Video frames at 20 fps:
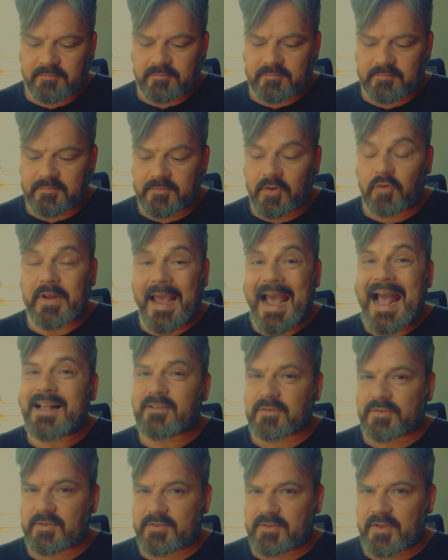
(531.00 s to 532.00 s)
Not as
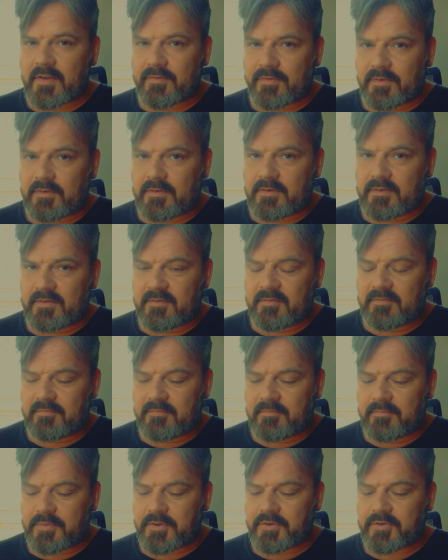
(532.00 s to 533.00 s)
a servant,
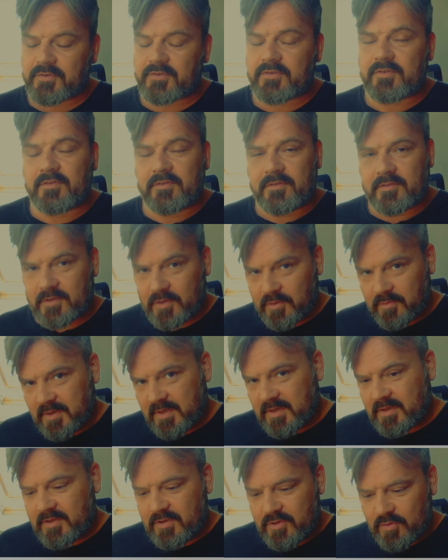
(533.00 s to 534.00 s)
but just
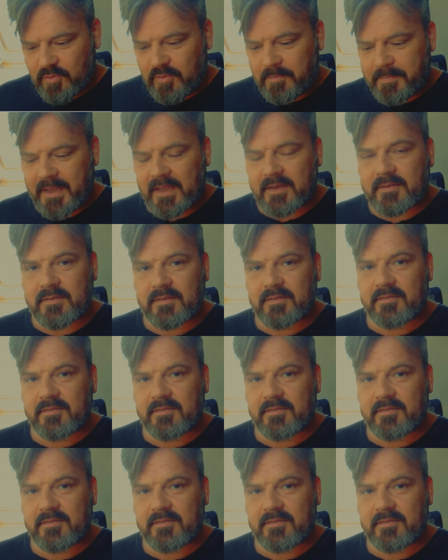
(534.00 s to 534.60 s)
doing your bit.